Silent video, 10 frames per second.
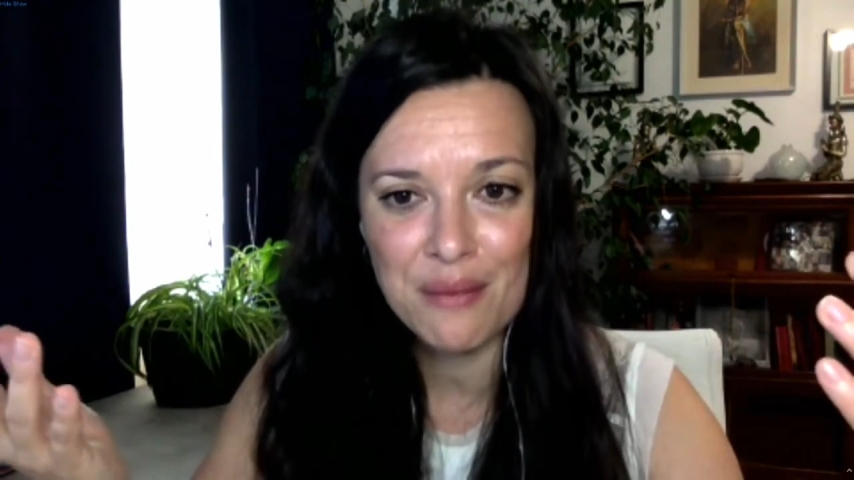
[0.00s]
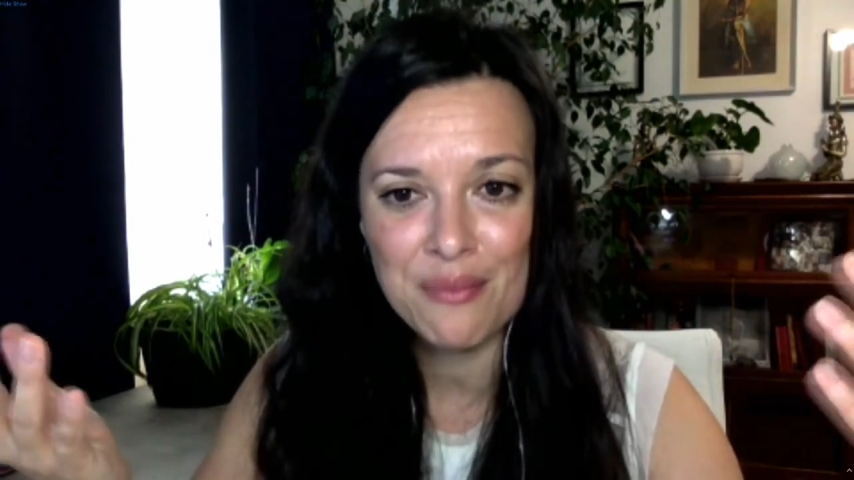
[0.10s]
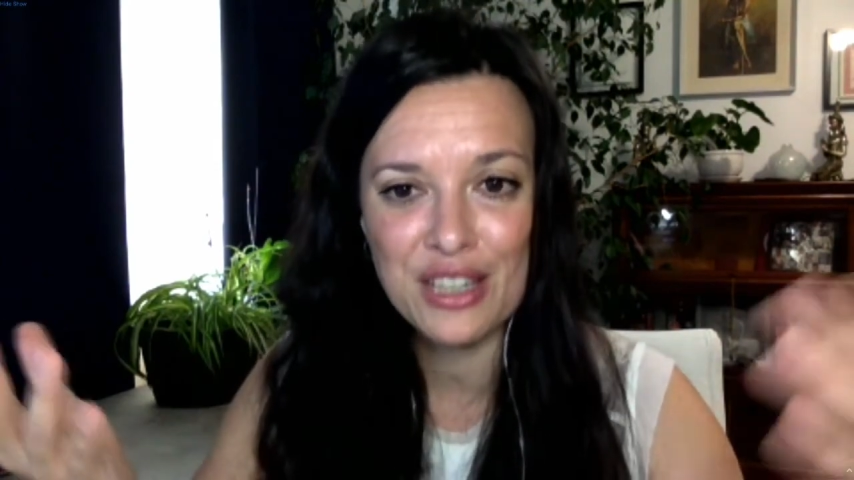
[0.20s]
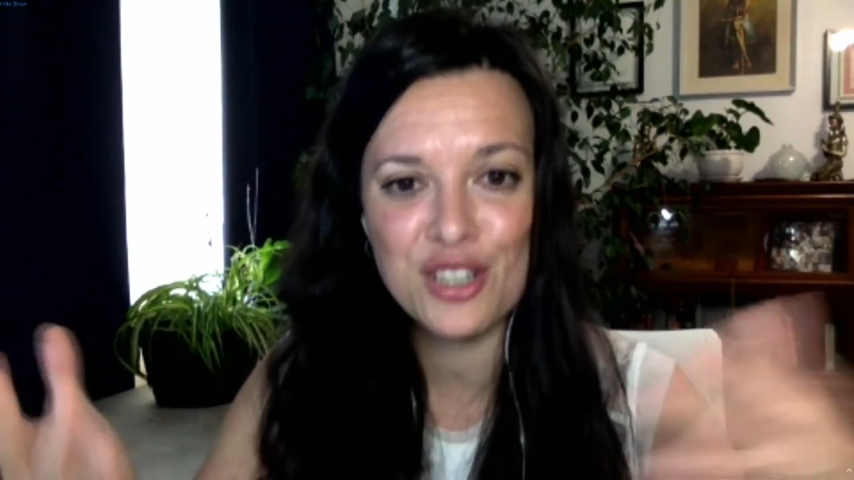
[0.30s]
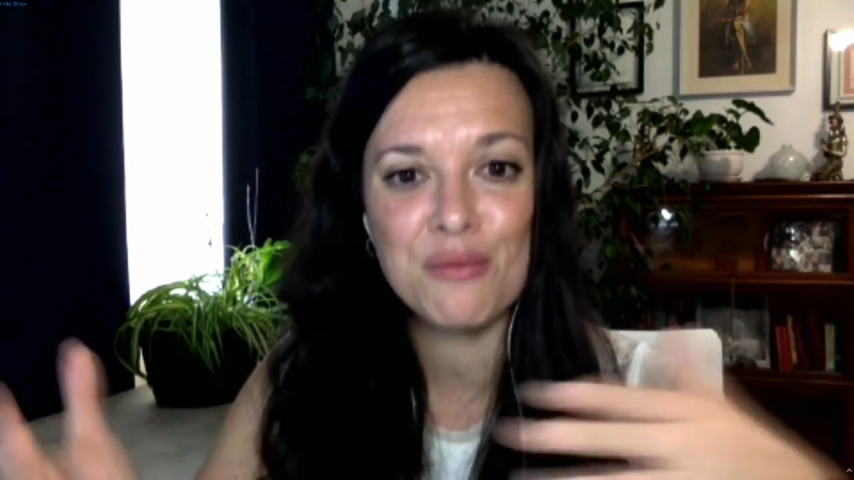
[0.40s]
They
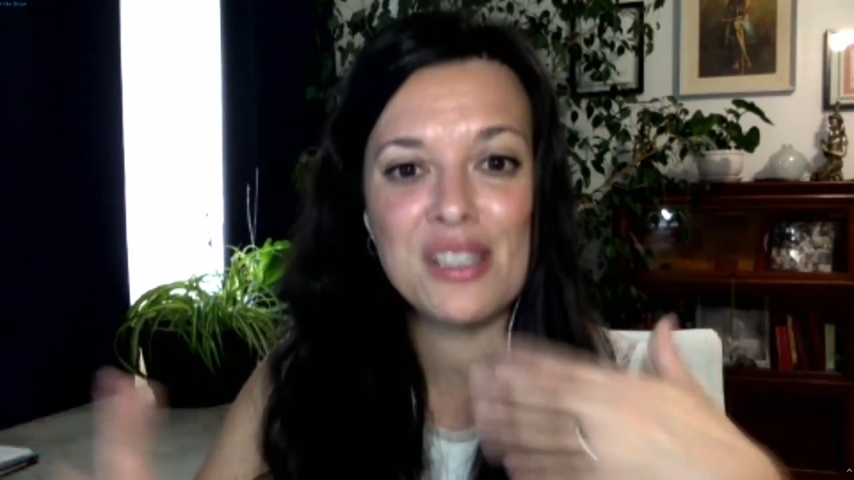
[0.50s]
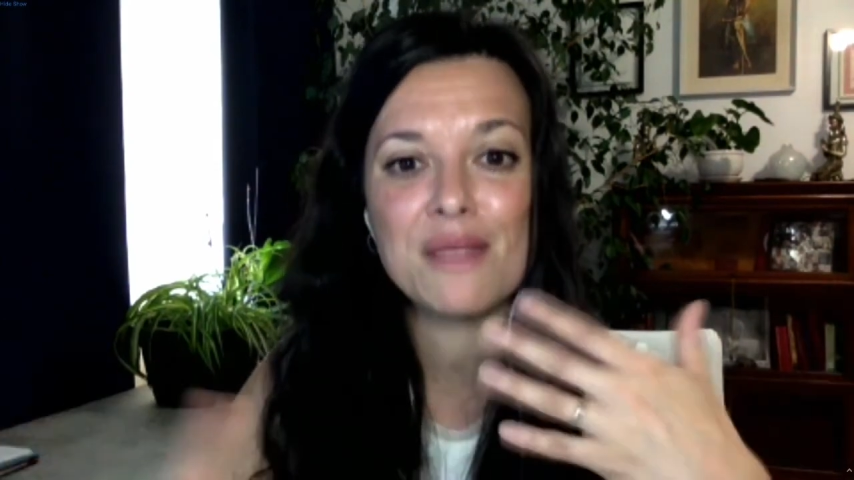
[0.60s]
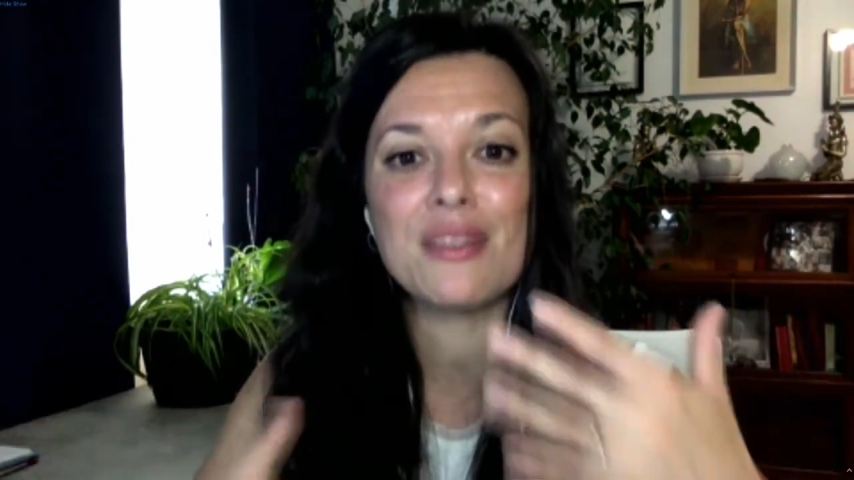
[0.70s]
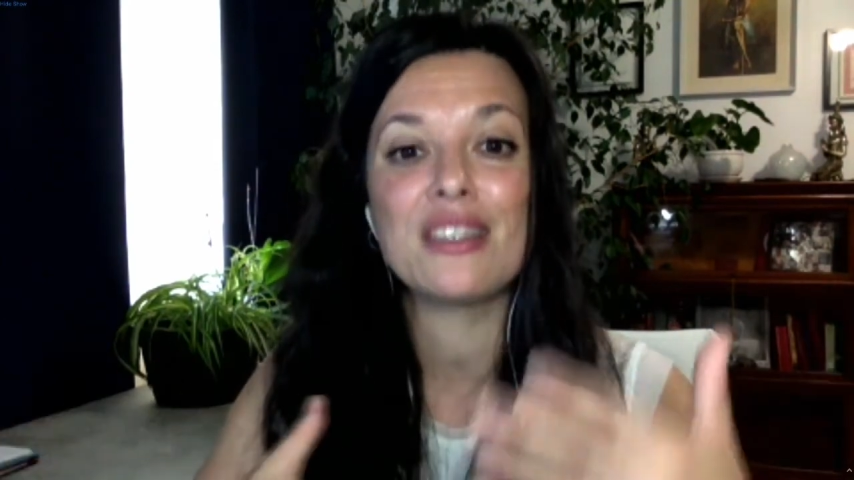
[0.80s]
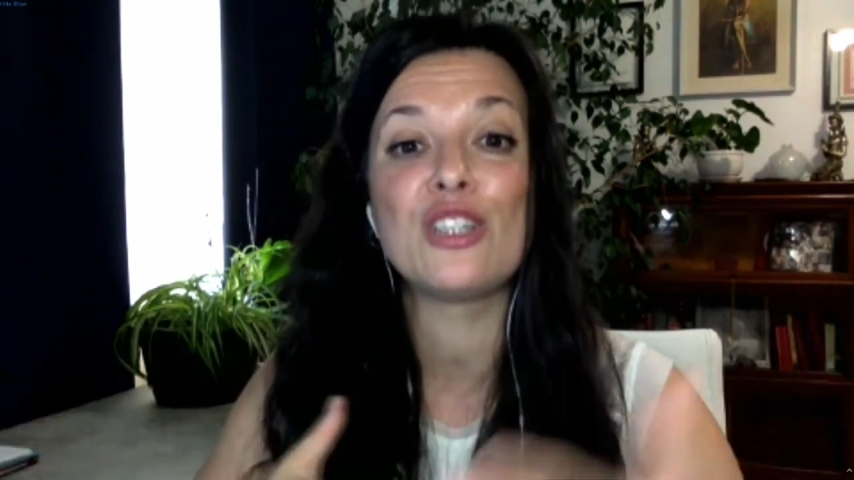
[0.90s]
should be
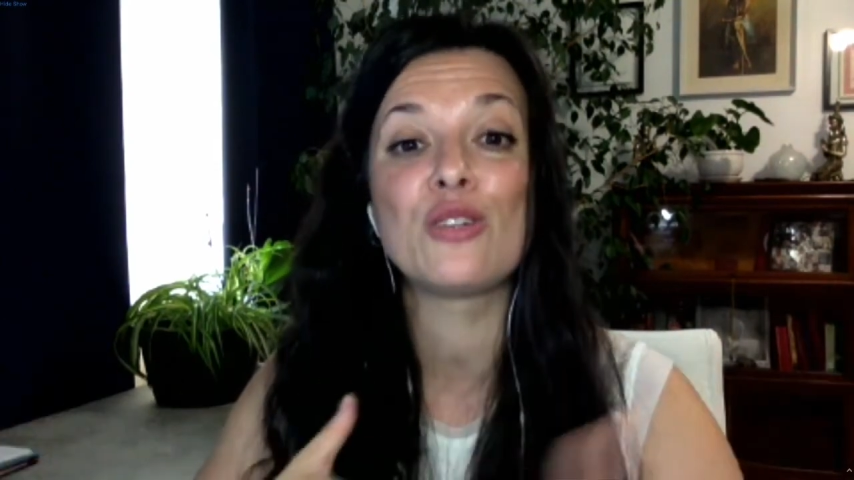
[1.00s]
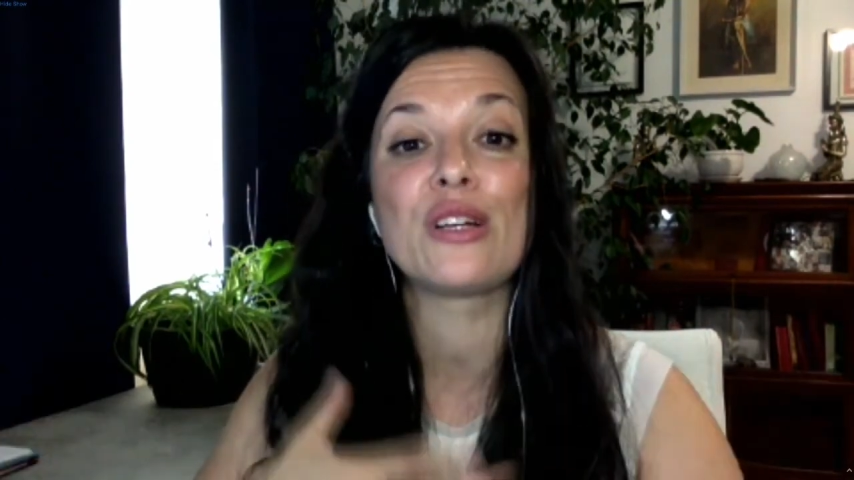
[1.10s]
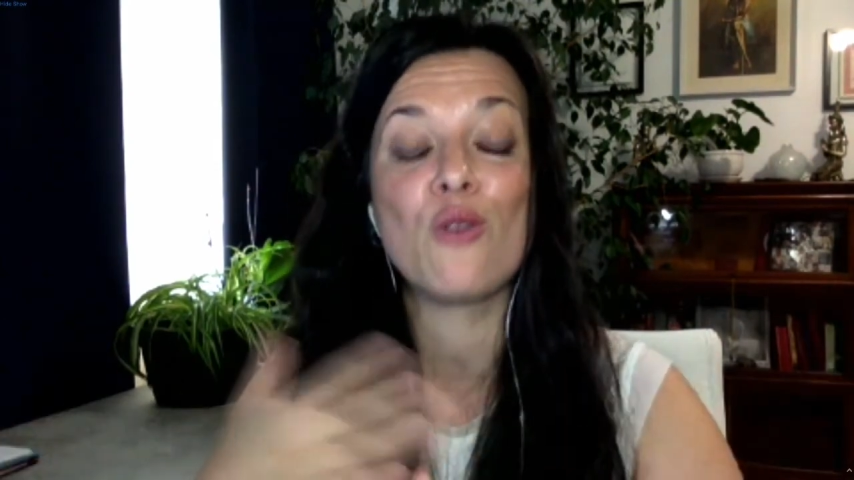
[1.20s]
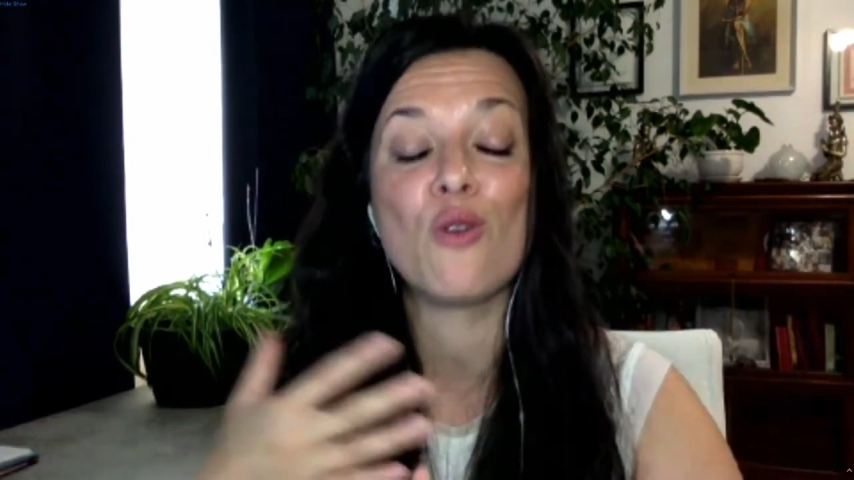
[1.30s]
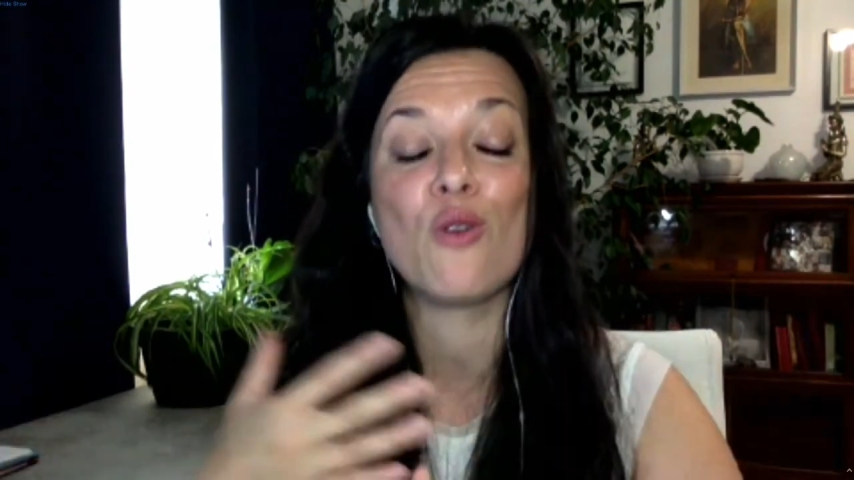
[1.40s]
something that you're
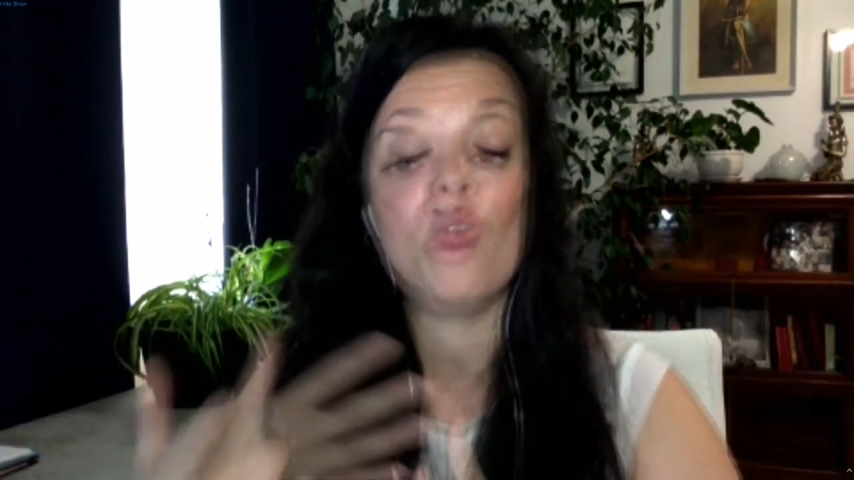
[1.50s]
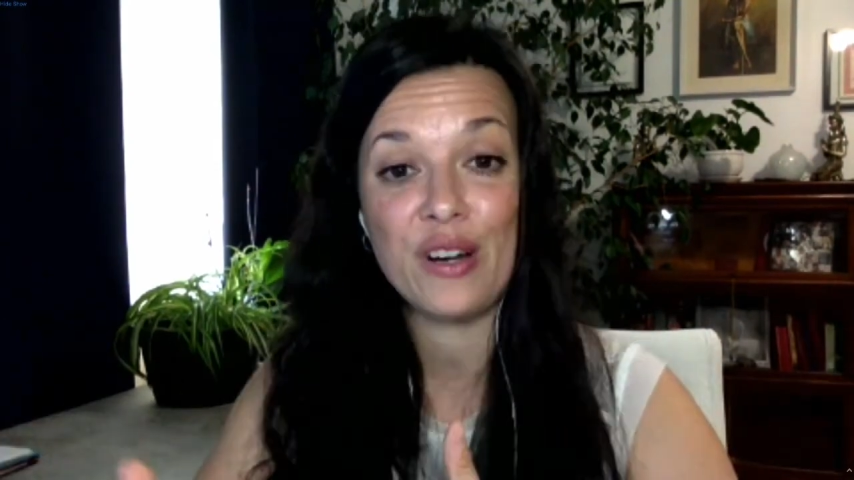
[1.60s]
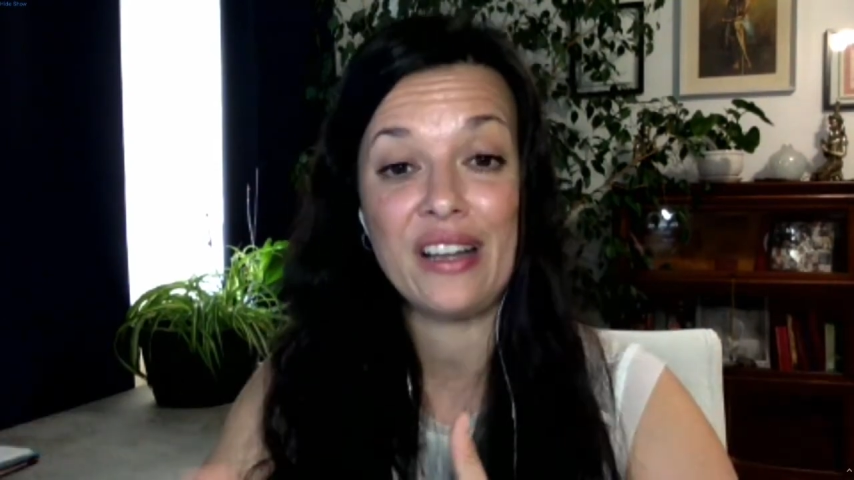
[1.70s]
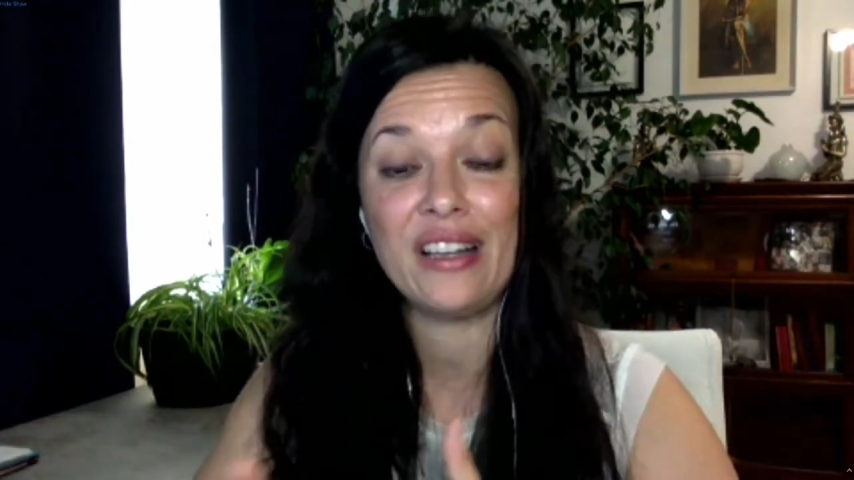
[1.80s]
incorporating